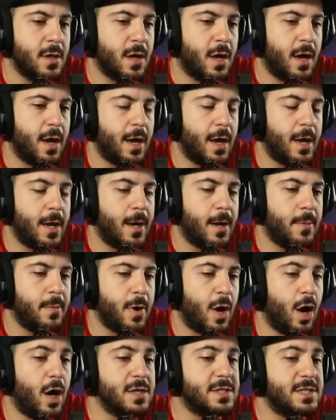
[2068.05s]

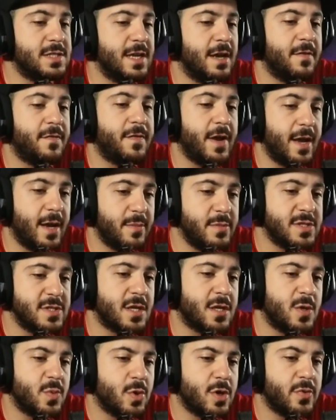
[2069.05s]
RTFM is a
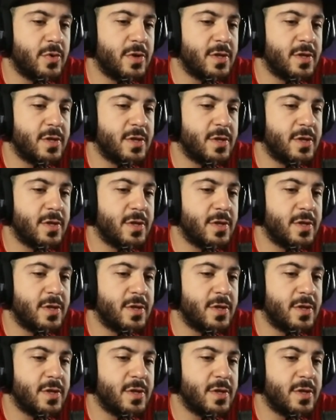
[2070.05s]
good one.